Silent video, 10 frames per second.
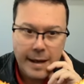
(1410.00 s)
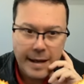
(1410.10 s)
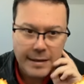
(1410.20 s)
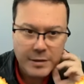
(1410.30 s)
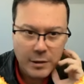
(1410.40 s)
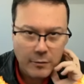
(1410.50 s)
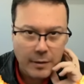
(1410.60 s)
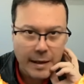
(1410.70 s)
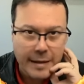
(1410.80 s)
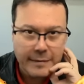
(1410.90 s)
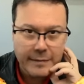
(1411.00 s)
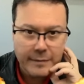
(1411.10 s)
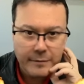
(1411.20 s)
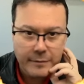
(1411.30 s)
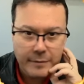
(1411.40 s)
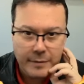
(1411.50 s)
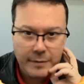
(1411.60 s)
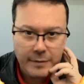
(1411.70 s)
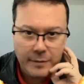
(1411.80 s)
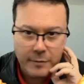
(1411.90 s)
Elegy Acolyte,
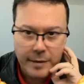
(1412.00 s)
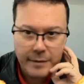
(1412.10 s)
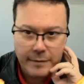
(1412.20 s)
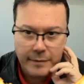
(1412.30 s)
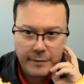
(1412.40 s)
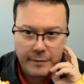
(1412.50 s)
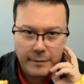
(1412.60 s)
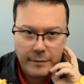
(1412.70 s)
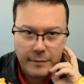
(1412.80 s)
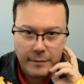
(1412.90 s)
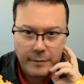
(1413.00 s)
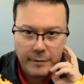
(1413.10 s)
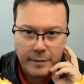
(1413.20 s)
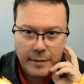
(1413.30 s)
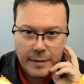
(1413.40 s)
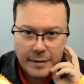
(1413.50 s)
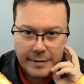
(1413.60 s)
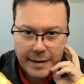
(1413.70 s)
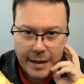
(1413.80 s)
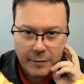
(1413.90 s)
great.
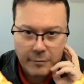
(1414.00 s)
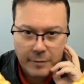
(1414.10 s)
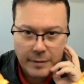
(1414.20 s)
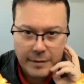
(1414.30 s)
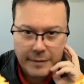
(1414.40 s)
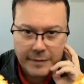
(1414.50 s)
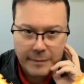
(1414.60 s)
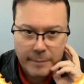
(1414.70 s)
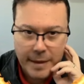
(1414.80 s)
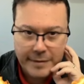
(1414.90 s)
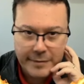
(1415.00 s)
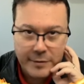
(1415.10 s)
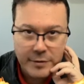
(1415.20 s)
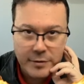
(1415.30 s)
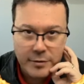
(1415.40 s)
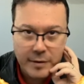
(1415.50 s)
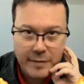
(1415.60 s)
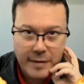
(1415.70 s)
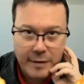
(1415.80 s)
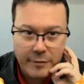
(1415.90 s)
Now it's my turn to
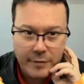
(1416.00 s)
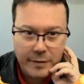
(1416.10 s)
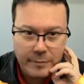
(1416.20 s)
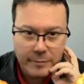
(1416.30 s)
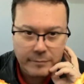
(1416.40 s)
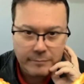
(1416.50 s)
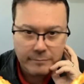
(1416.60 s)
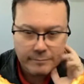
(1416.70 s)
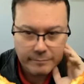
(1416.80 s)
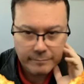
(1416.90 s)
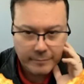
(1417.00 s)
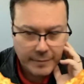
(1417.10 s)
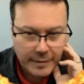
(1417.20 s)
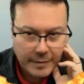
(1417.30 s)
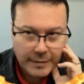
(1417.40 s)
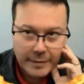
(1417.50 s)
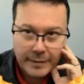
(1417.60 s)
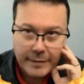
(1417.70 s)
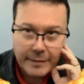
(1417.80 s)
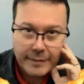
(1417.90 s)
exile some
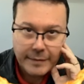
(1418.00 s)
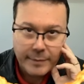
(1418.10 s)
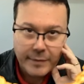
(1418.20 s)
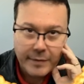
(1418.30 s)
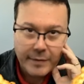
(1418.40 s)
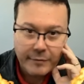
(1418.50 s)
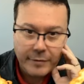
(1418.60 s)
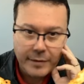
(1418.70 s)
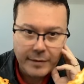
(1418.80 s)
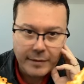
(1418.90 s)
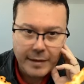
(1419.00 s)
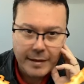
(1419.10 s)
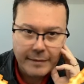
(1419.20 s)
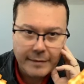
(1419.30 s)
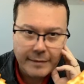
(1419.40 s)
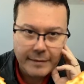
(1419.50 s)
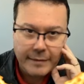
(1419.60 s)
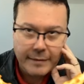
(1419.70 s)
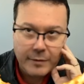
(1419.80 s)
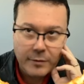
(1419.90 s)
stuff here.
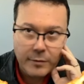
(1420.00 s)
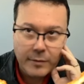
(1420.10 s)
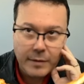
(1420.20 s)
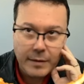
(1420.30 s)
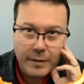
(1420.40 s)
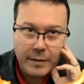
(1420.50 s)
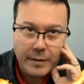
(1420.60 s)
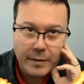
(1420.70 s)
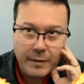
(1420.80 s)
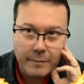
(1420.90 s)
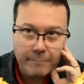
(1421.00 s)
Let's use the